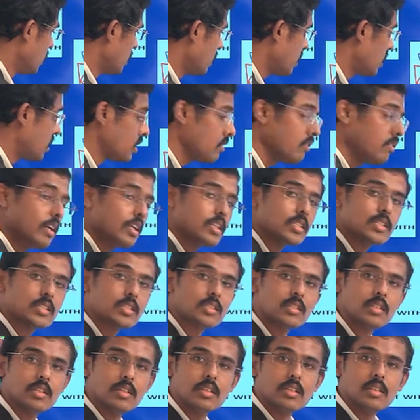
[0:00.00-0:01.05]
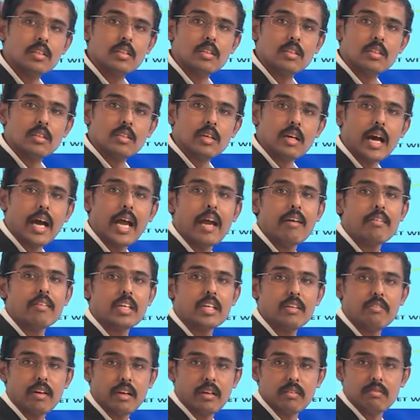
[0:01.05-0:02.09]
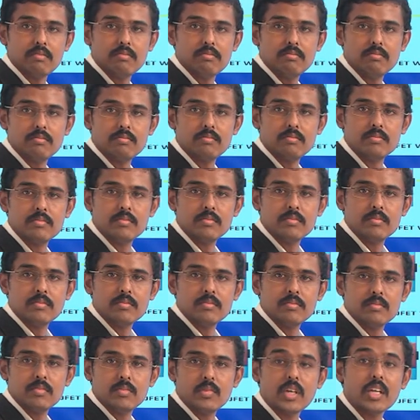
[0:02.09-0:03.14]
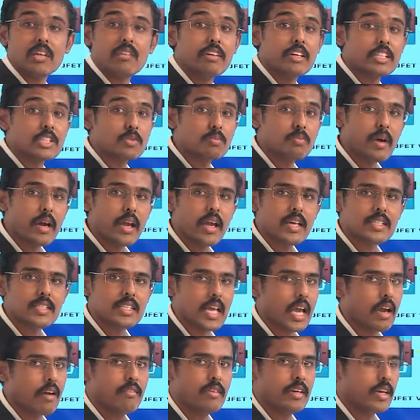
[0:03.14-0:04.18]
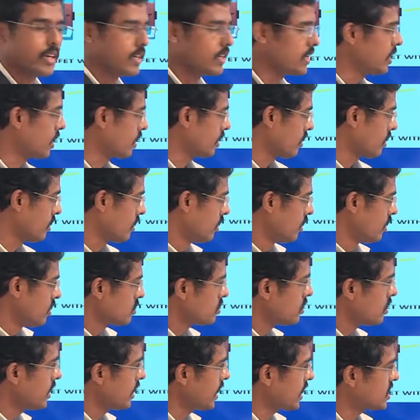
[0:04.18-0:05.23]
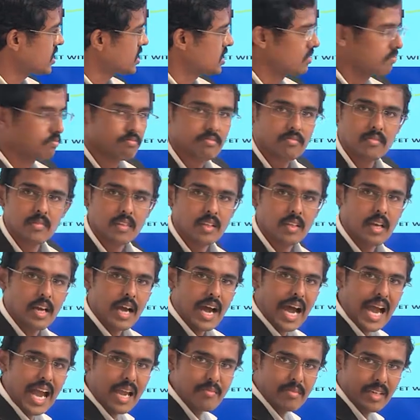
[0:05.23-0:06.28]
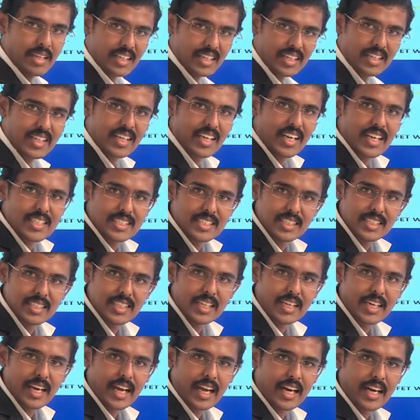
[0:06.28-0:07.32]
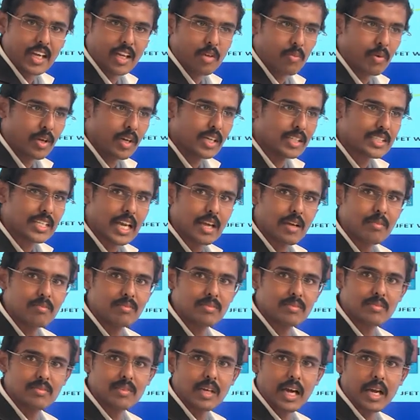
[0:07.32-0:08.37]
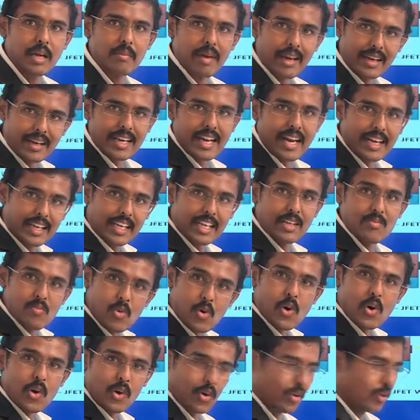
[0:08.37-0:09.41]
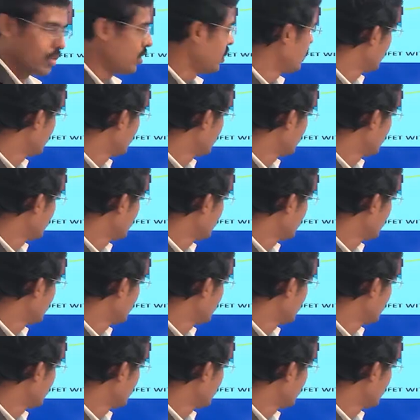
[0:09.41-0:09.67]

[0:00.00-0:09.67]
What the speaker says: Reverse I have given. Reverse bias I have done here. So next, I am increasing the negative because I am attracting more.